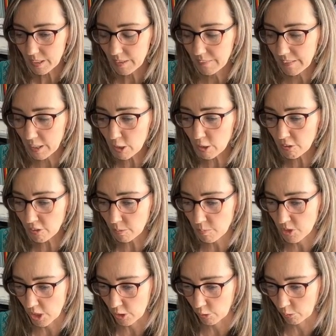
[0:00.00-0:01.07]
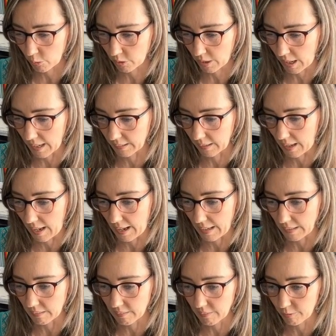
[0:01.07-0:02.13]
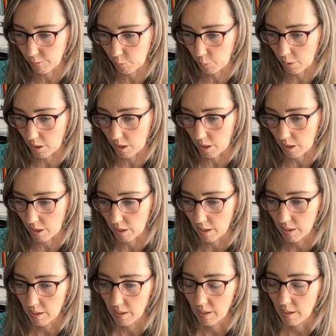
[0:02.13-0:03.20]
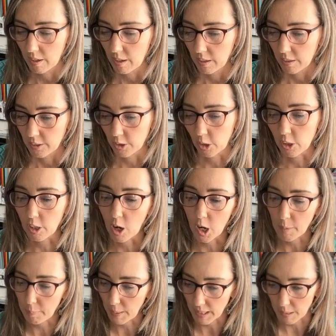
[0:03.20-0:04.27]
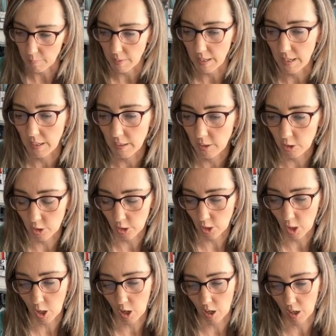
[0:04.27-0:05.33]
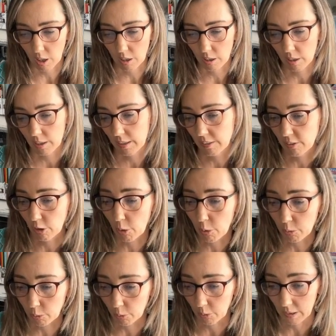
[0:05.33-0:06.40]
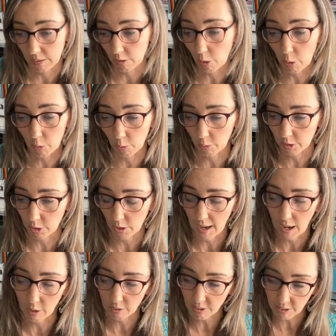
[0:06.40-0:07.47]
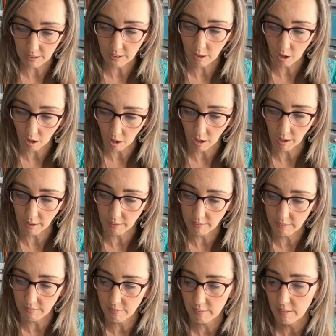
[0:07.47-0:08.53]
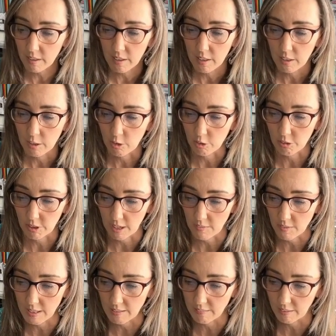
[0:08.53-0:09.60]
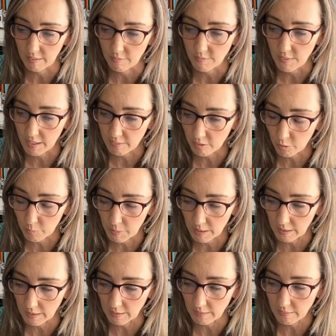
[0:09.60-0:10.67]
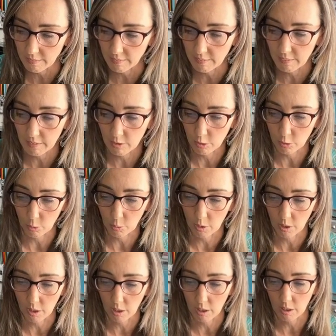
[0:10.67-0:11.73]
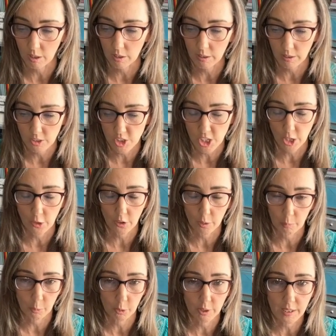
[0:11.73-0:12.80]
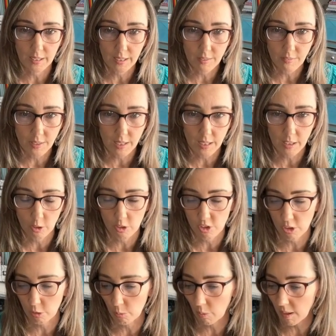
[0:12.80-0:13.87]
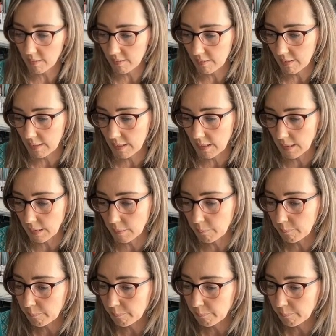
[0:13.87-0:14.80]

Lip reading: there are some general guidelines for your car payment, your car in total, your housing cost, your savings and investments, your charitable giving, your generosity.